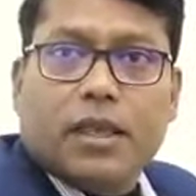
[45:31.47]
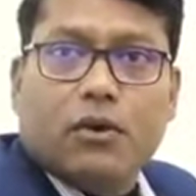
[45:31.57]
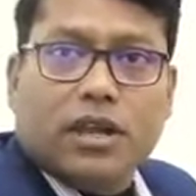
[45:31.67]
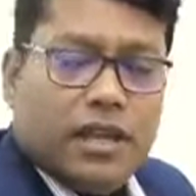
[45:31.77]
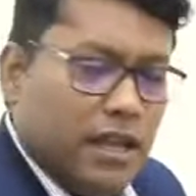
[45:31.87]

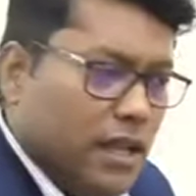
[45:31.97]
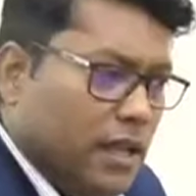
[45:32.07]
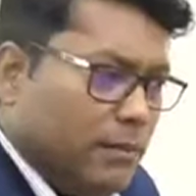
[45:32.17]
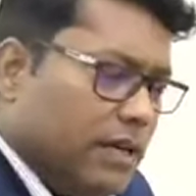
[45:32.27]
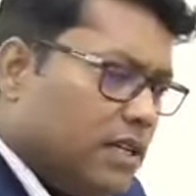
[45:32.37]
Okay,
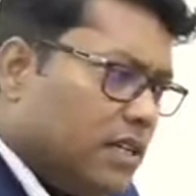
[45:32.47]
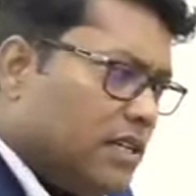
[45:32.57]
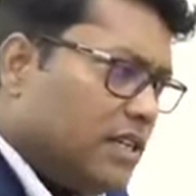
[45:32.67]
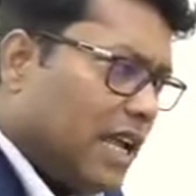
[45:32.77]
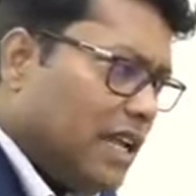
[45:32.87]
but
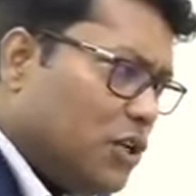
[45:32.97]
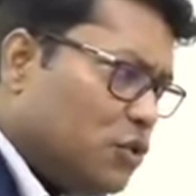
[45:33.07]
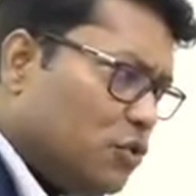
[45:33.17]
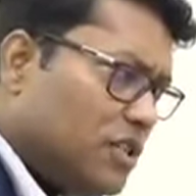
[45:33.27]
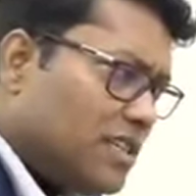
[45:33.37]
try
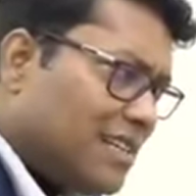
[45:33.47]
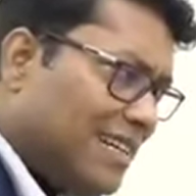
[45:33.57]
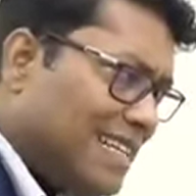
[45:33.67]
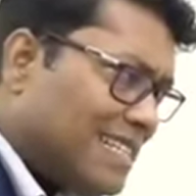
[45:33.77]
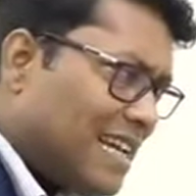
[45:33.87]
to just
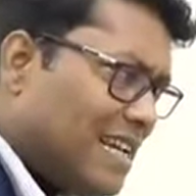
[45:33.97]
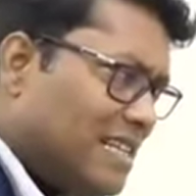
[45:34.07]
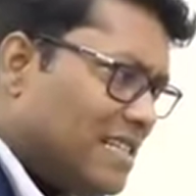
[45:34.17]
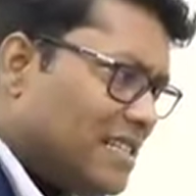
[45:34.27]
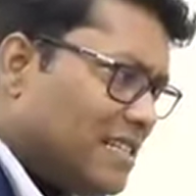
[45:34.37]

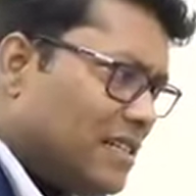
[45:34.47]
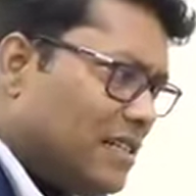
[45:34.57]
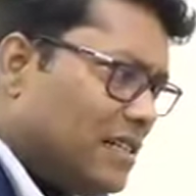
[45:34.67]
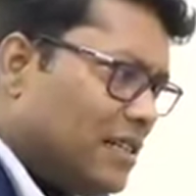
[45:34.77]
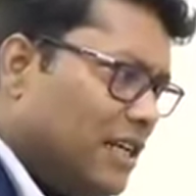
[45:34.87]
criticize
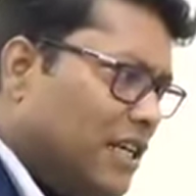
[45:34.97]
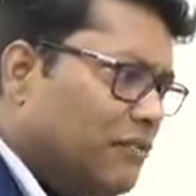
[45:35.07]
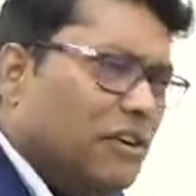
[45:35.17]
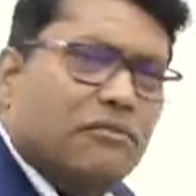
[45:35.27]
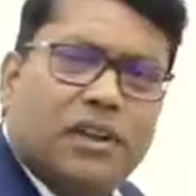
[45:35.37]
in
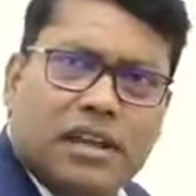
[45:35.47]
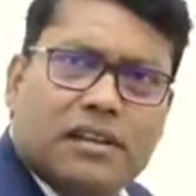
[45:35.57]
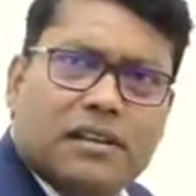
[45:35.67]
different way.